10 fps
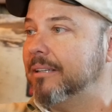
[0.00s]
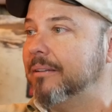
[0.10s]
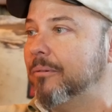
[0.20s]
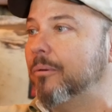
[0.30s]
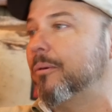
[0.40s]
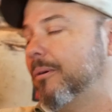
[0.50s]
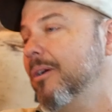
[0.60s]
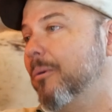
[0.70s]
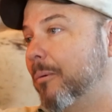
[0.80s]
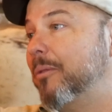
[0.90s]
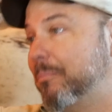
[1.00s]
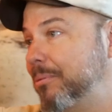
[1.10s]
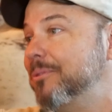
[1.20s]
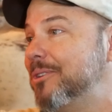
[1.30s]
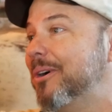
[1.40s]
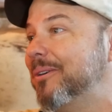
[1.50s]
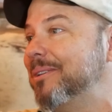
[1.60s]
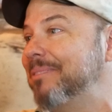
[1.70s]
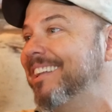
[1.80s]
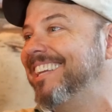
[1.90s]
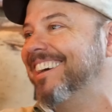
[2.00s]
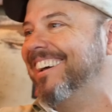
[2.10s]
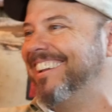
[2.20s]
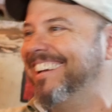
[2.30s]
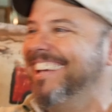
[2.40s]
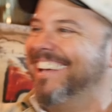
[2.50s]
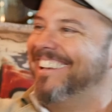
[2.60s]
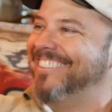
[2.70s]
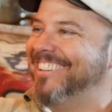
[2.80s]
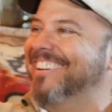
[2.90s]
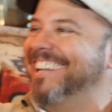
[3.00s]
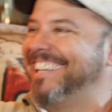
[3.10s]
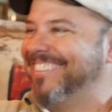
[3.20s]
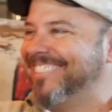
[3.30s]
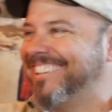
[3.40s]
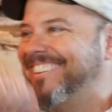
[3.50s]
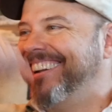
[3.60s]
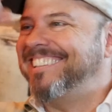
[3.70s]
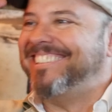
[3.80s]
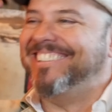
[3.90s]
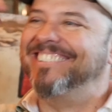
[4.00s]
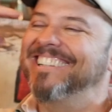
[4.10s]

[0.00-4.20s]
or the Peugeot, depending on who you want to give the credit to.